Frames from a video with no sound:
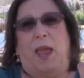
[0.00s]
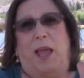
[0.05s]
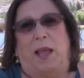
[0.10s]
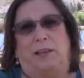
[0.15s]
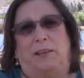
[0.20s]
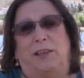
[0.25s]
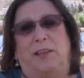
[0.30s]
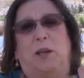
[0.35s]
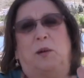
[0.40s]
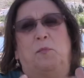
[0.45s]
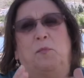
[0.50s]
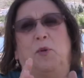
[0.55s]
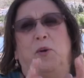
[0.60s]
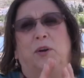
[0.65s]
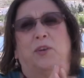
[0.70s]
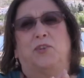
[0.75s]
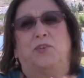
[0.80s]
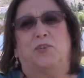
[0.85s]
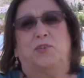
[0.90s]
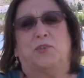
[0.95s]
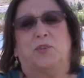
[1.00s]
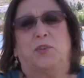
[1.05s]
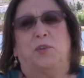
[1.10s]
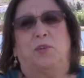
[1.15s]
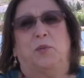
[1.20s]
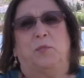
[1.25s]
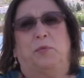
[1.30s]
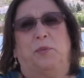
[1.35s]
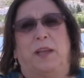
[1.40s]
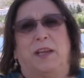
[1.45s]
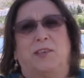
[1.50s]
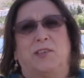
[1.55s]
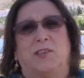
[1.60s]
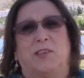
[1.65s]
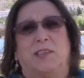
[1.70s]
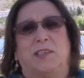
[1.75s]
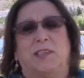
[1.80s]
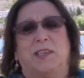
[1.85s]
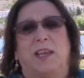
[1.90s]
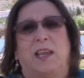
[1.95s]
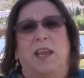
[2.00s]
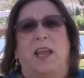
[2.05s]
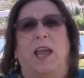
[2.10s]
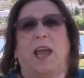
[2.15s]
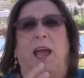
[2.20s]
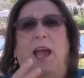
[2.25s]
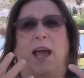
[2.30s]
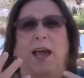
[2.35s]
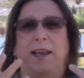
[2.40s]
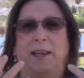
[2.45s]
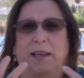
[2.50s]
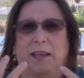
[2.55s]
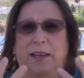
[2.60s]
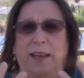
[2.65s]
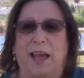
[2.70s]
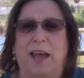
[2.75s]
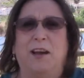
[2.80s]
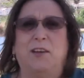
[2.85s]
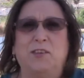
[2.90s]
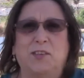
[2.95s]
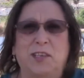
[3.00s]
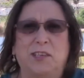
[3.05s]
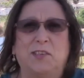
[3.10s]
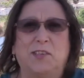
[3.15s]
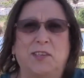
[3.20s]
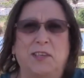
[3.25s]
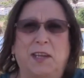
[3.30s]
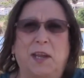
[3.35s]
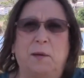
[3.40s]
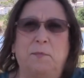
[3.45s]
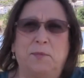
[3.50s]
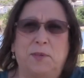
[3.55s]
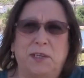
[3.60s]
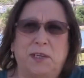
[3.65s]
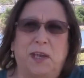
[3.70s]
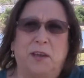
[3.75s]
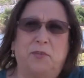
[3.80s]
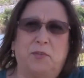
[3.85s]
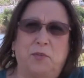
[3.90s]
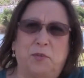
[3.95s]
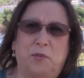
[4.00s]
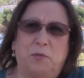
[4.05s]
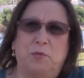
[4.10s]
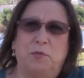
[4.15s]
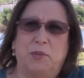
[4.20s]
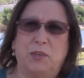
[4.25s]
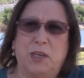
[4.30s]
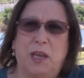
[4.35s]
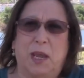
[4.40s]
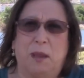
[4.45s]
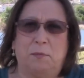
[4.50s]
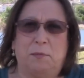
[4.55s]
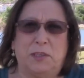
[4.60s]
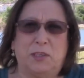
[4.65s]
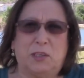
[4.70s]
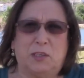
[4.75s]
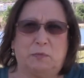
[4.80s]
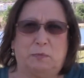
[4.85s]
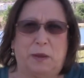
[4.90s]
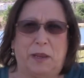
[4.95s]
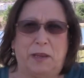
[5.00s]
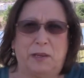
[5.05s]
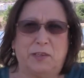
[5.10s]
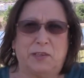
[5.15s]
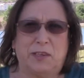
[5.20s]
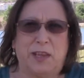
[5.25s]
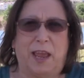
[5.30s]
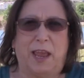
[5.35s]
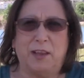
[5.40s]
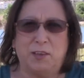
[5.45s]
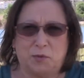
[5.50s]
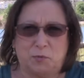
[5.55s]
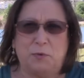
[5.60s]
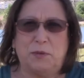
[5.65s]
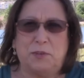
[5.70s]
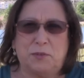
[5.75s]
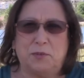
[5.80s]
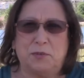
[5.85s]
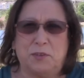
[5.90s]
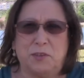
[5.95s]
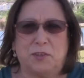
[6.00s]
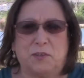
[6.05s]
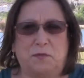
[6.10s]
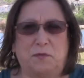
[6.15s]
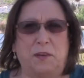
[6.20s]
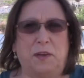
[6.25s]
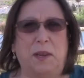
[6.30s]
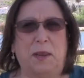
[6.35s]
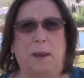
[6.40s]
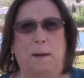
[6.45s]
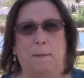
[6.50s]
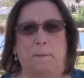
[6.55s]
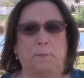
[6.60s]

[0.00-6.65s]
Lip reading: a little more at your solar plexus, and allows us to come together through time and space as we do this video.